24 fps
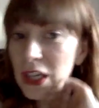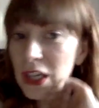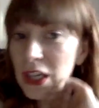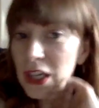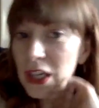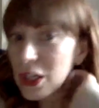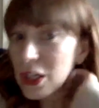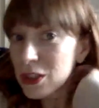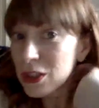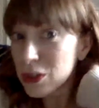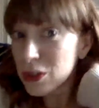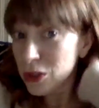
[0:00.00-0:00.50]

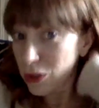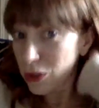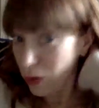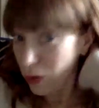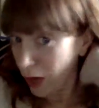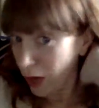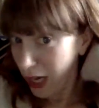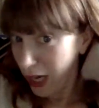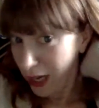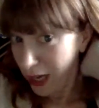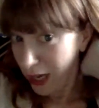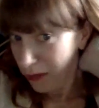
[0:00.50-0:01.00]

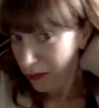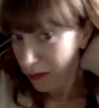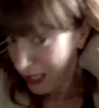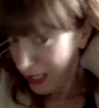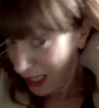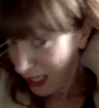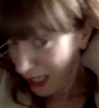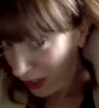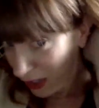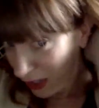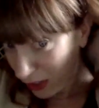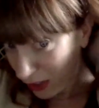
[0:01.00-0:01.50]
straight up
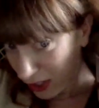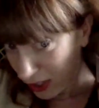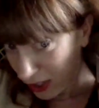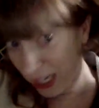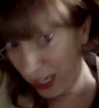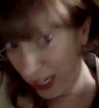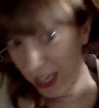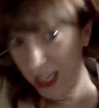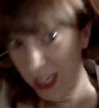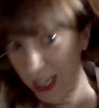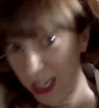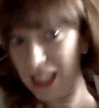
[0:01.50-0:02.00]
didn't
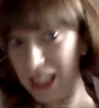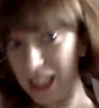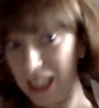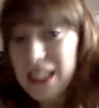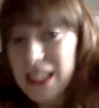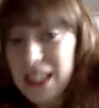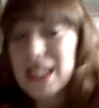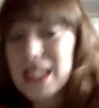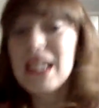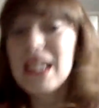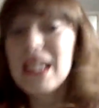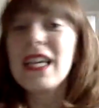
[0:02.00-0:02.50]

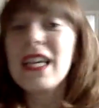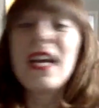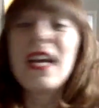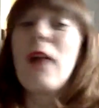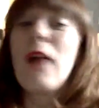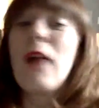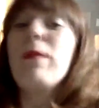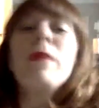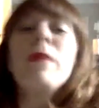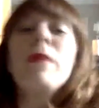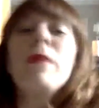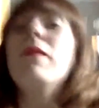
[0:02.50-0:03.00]
understand
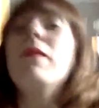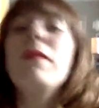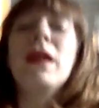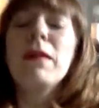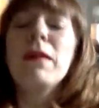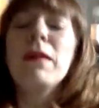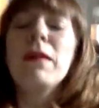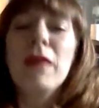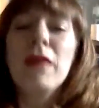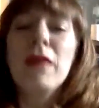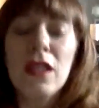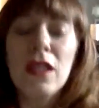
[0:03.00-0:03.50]
how people make
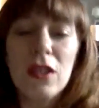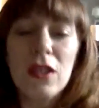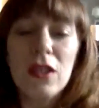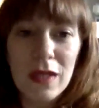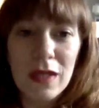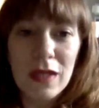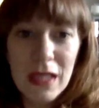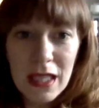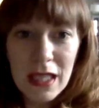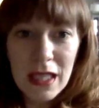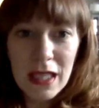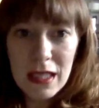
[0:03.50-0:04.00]
money
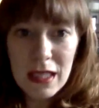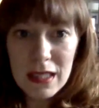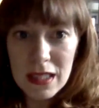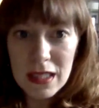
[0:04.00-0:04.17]
doing this.